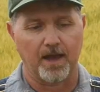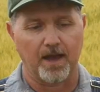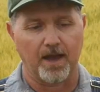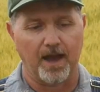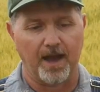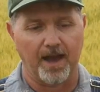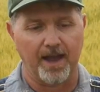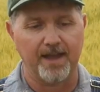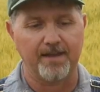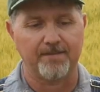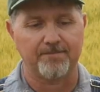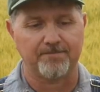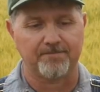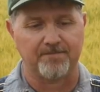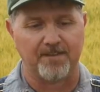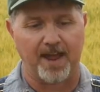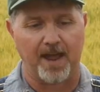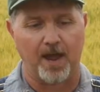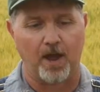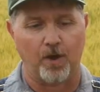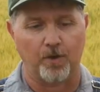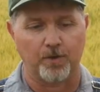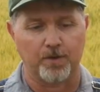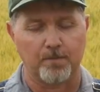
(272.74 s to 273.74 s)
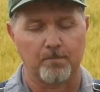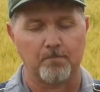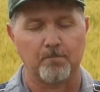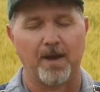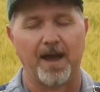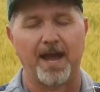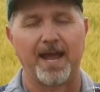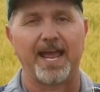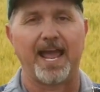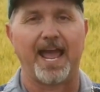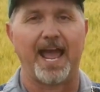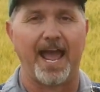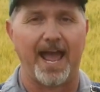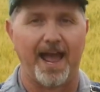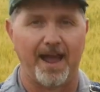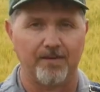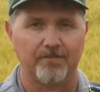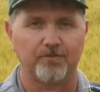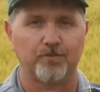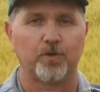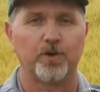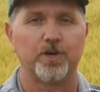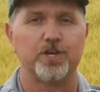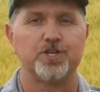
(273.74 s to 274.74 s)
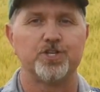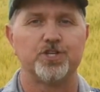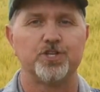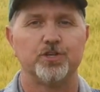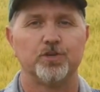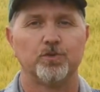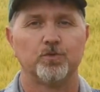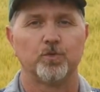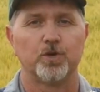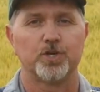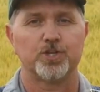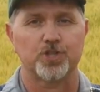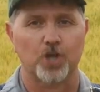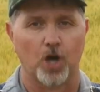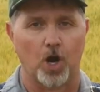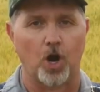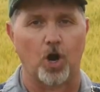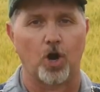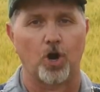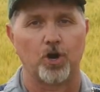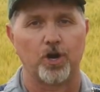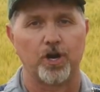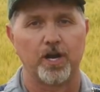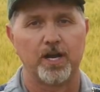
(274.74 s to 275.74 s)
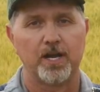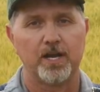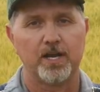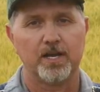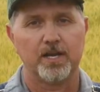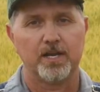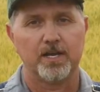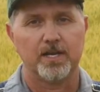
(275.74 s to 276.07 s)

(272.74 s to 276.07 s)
I have found my average return